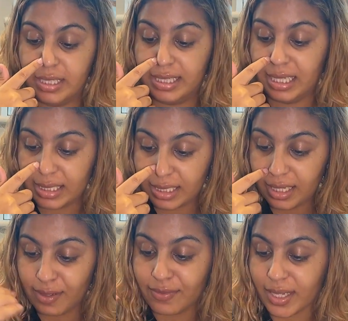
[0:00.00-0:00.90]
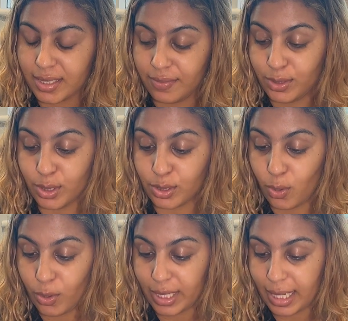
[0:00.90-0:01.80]
seasonal affective
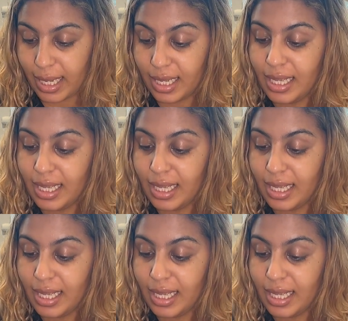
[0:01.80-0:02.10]
disorder.